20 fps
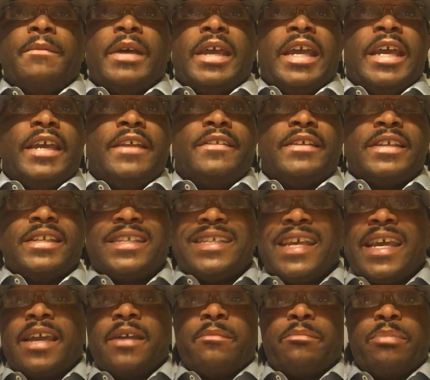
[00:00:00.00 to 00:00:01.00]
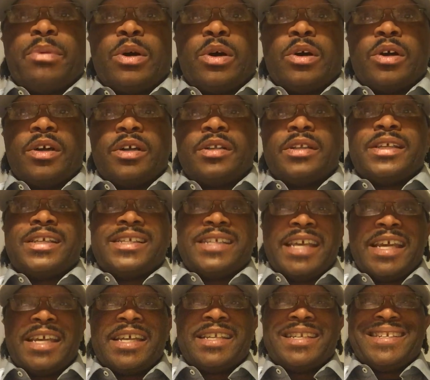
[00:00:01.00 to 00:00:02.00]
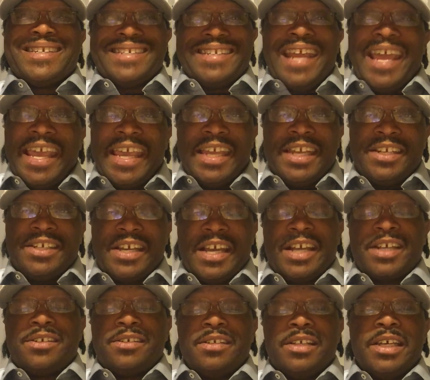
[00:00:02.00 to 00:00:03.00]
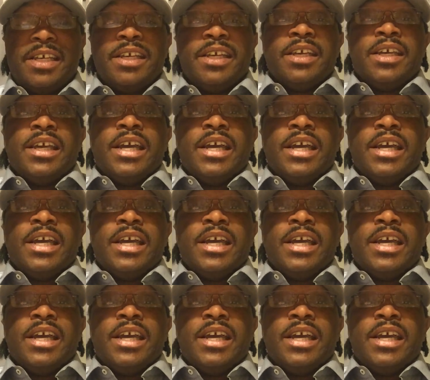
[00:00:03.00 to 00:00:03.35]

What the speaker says: And the second stage actually,